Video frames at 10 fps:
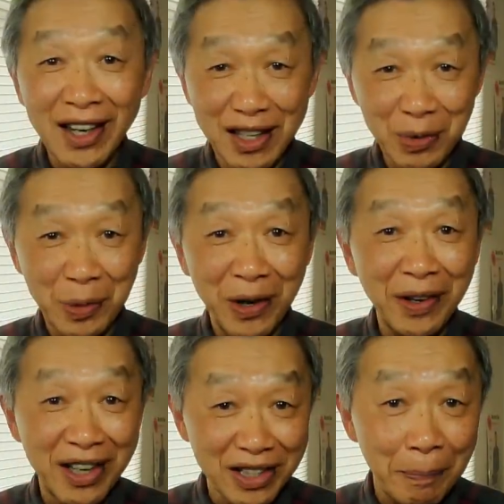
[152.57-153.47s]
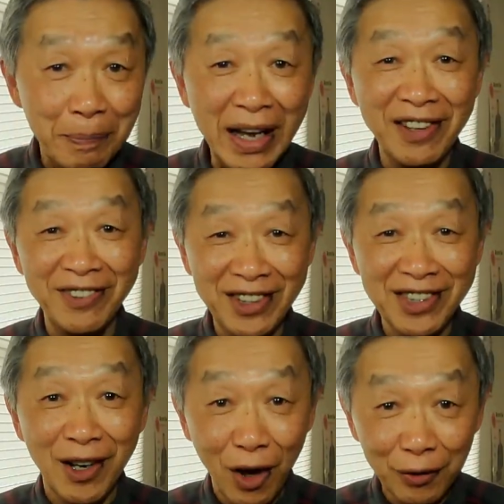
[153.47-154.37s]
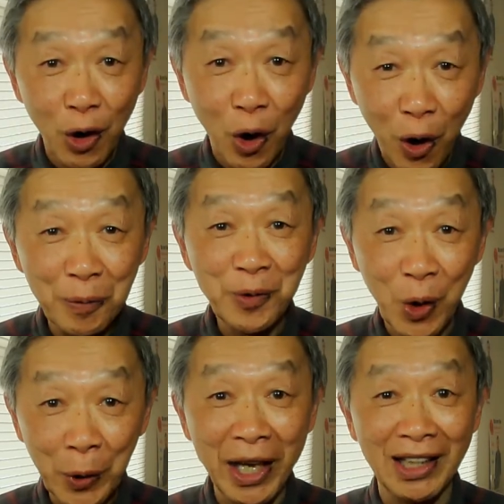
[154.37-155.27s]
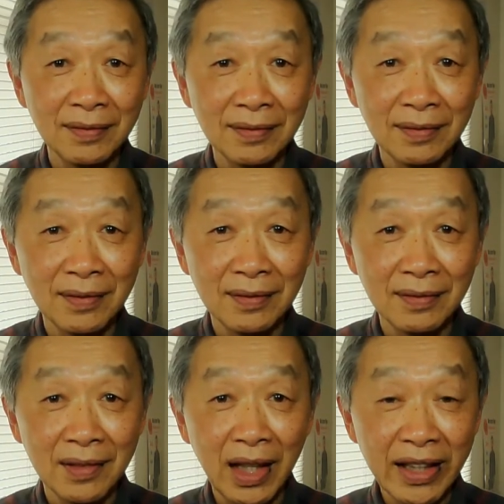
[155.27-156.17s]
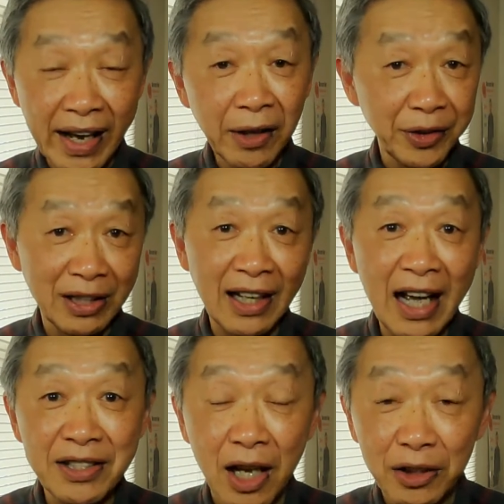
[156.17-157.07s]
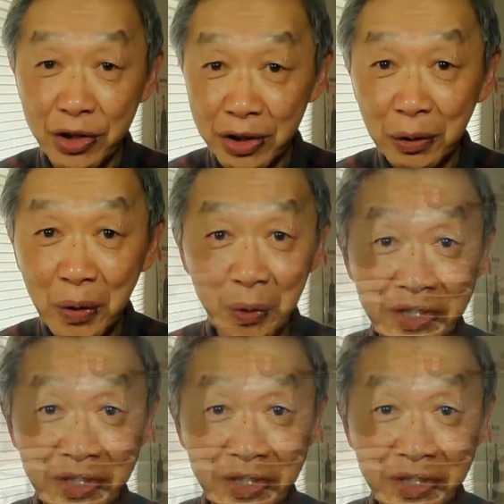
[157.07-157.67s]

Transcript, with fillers: as well as the benefit of home cooking. At the end of the class, the student will